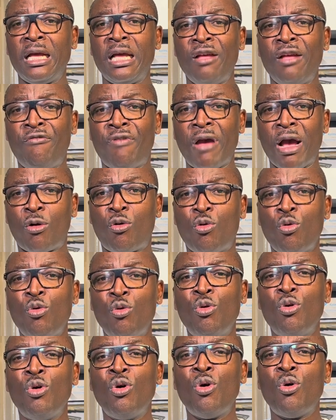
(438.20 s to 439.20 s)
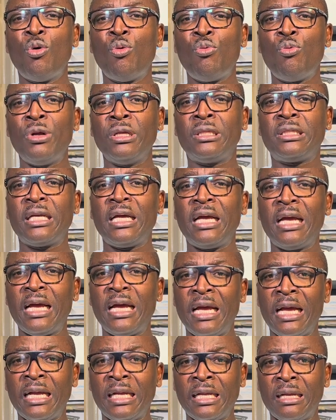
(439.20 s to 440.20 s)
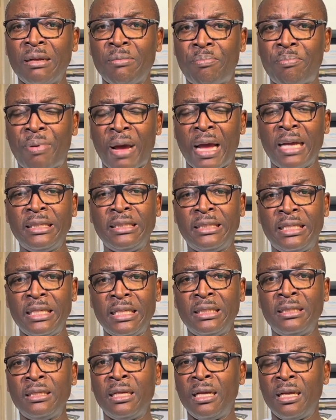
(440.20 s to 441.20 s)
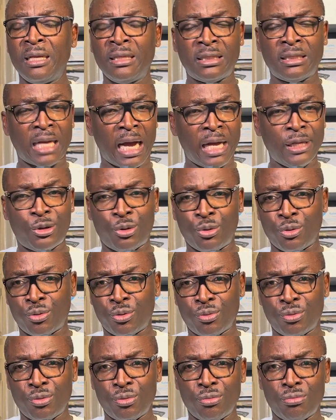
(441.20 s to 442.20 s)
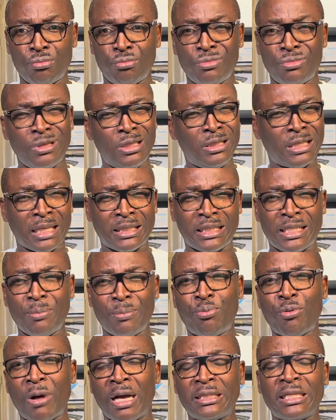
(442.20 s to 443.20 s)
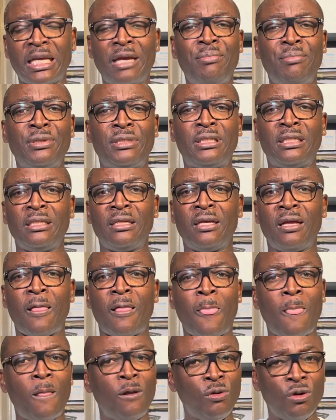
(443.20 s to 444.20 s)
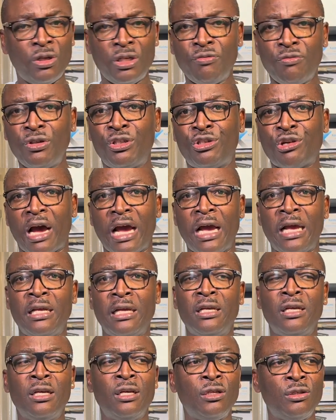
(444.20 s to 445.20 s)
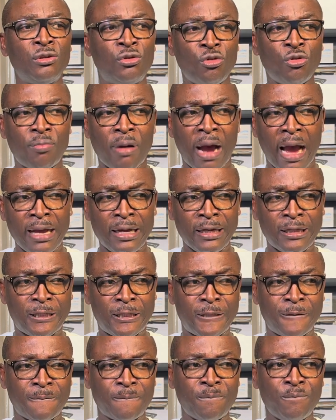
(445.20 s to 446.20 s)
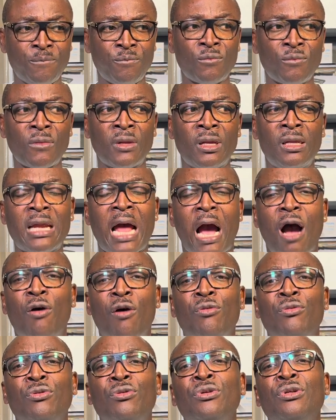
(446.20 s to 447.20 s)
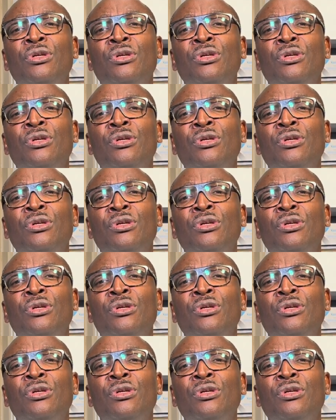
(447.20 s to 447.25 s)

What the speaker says: a vehicle with a pending title. It's as simple as ABC. Don't even try to buy it. Now,